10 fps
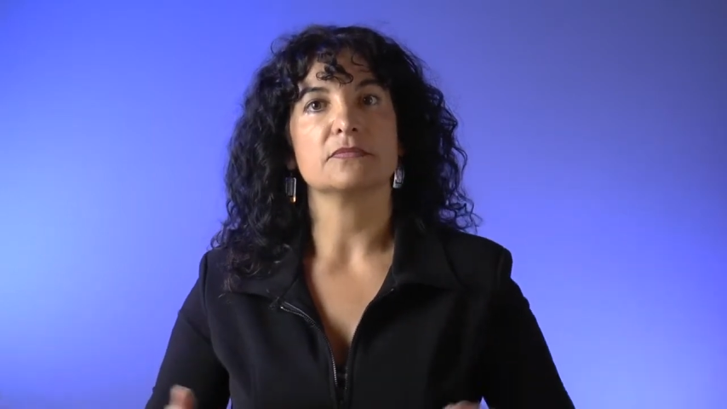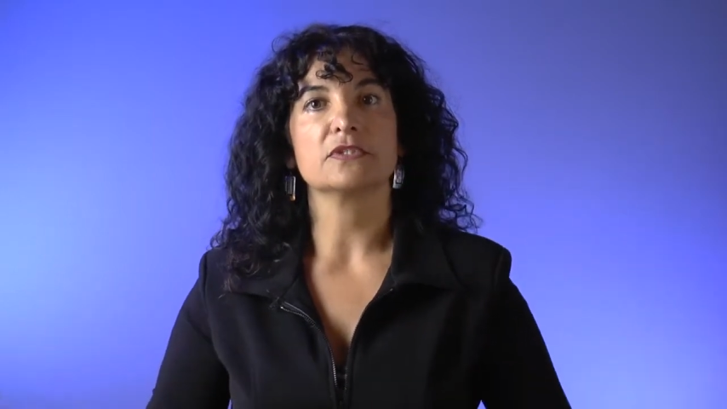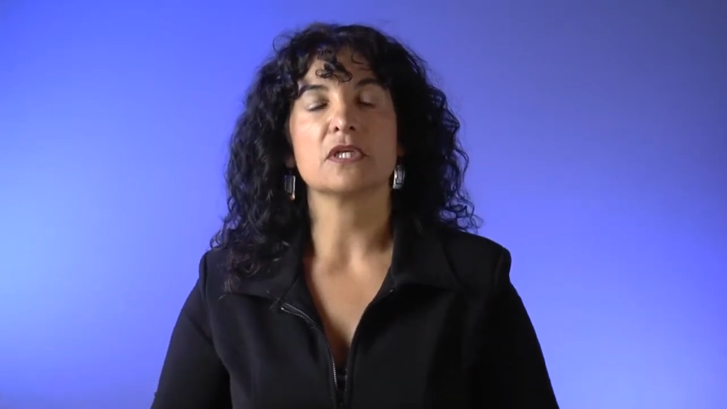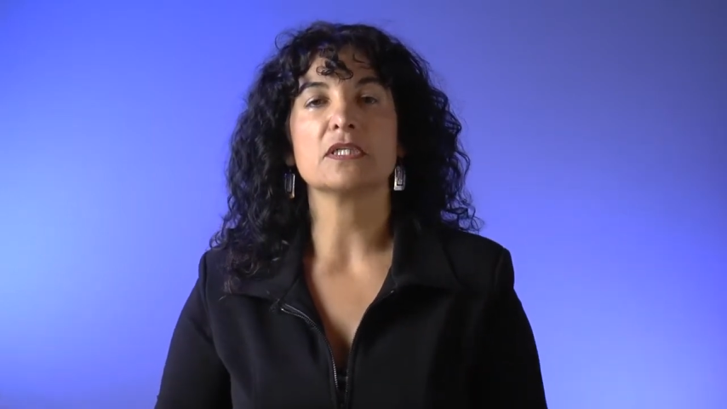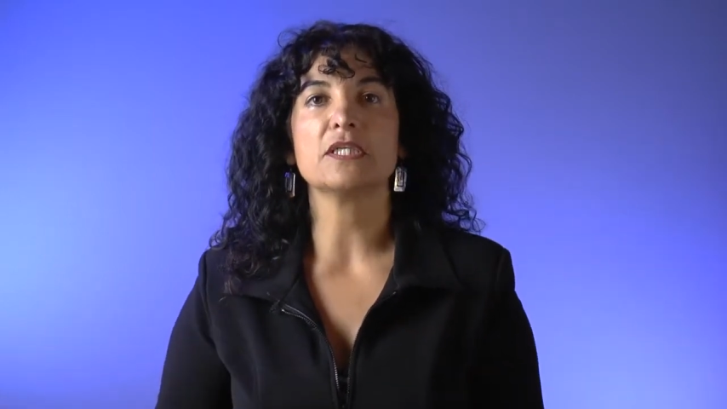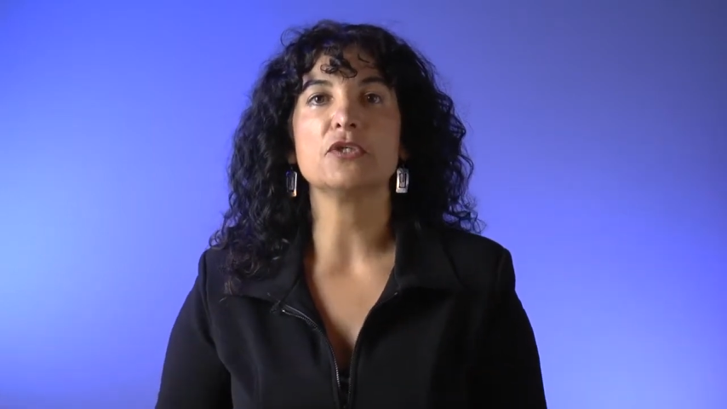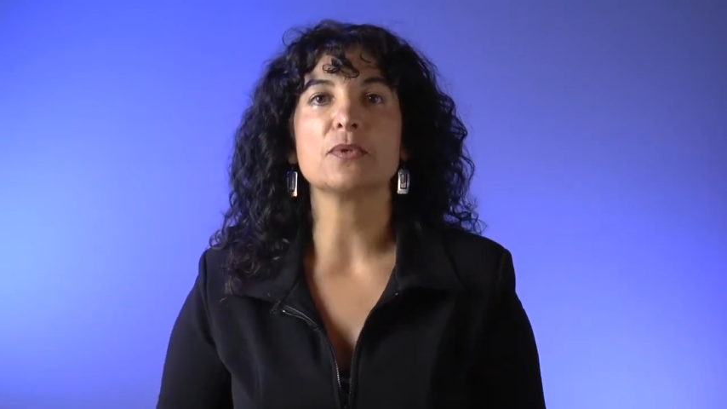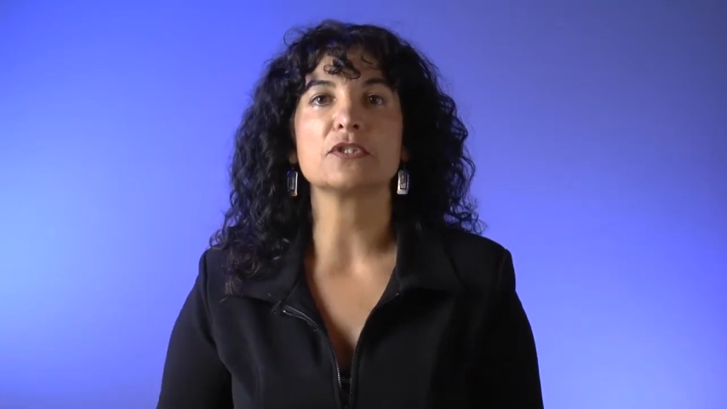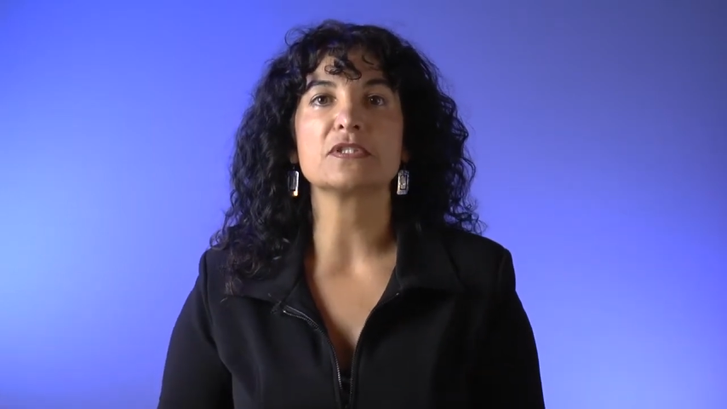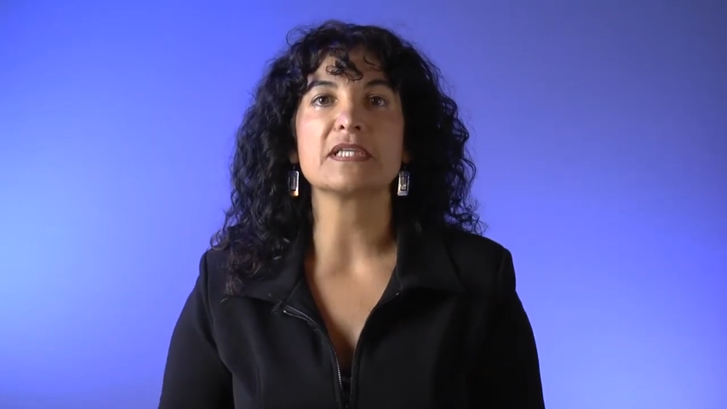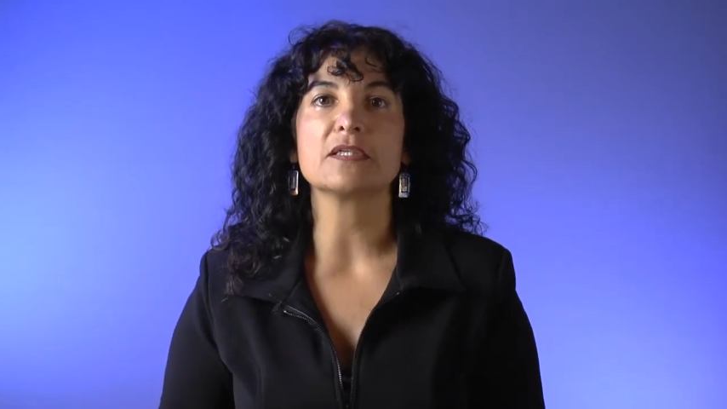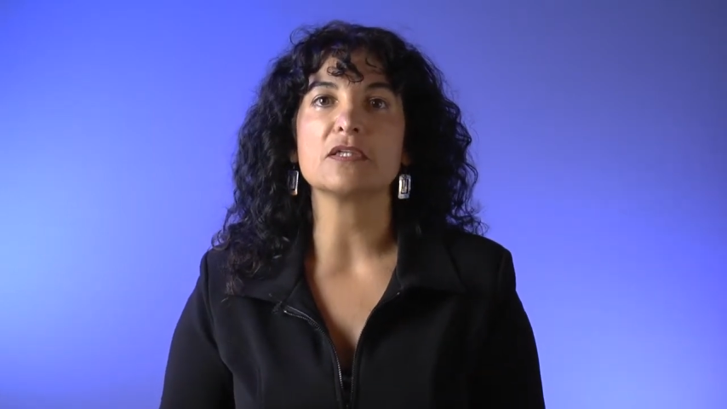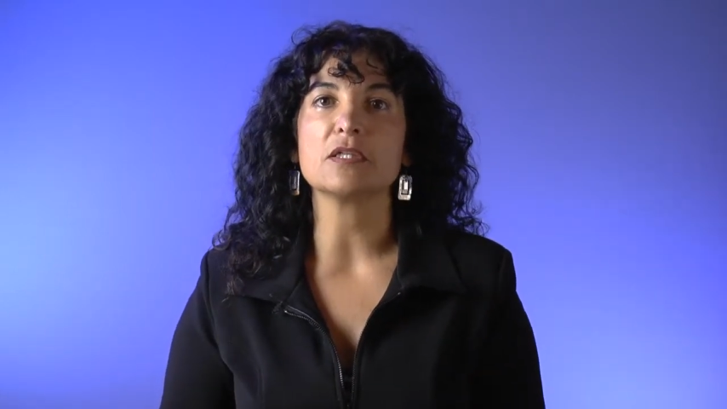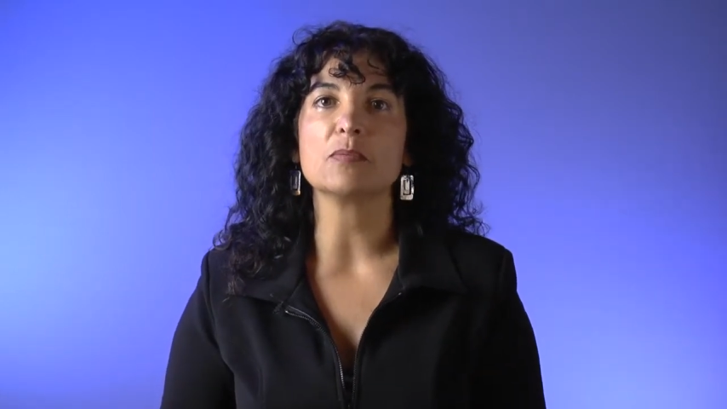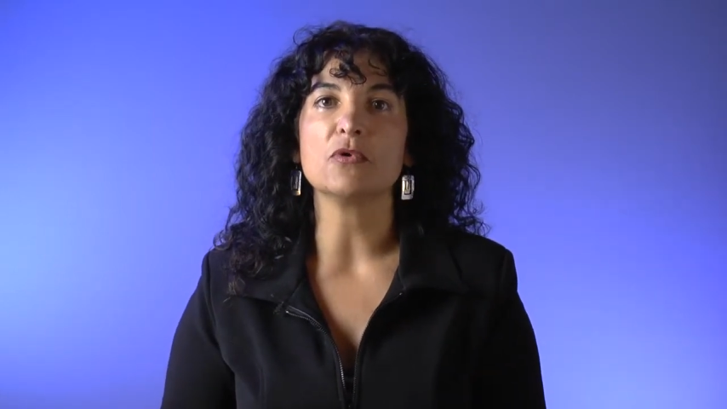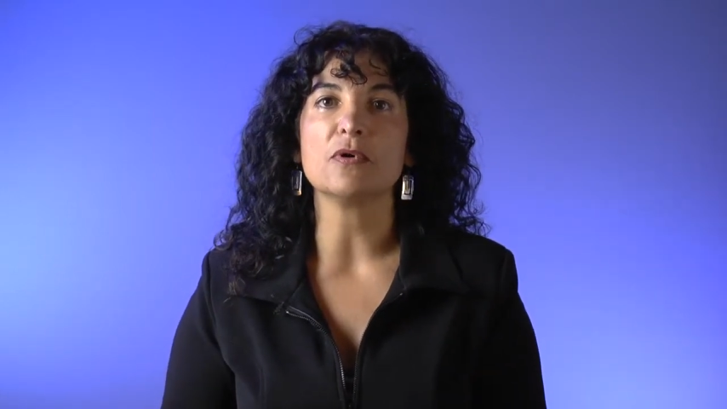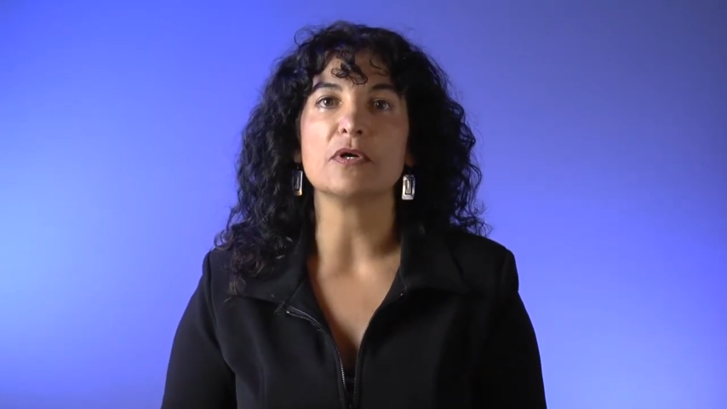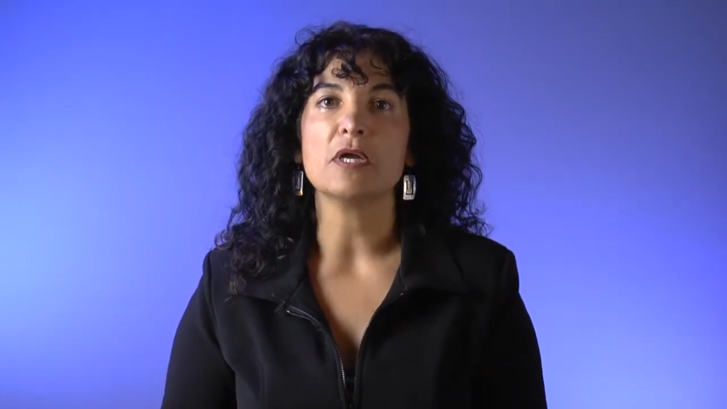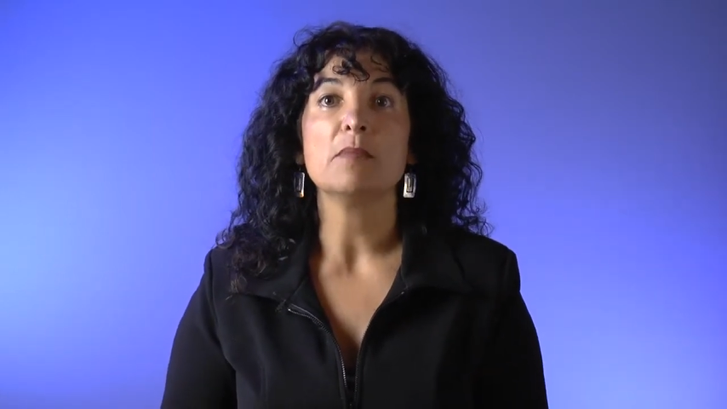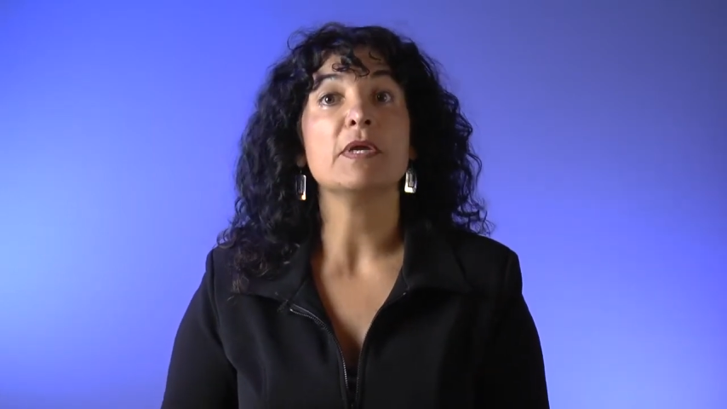Suddenly you understand a little
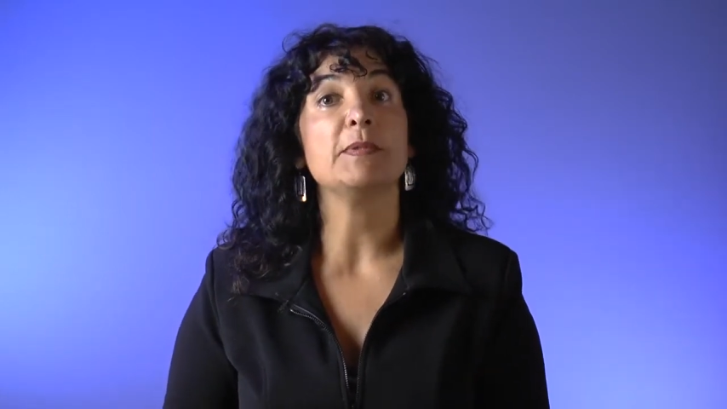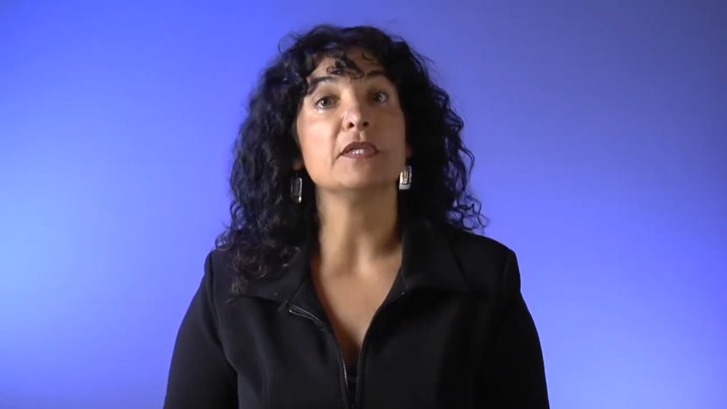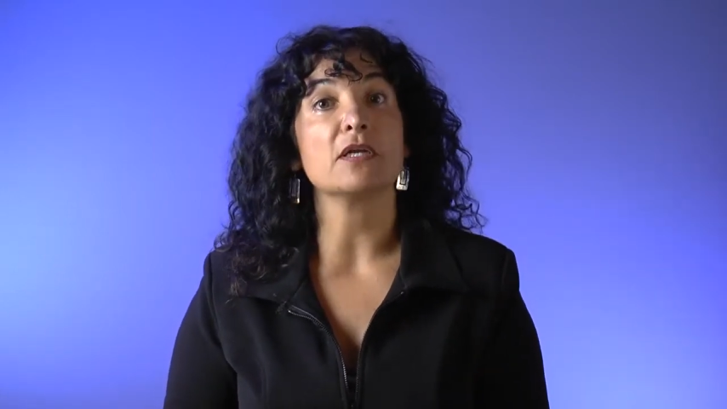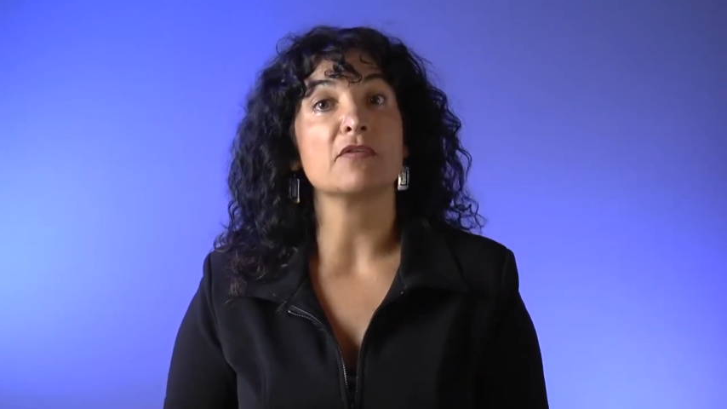more. Maybe not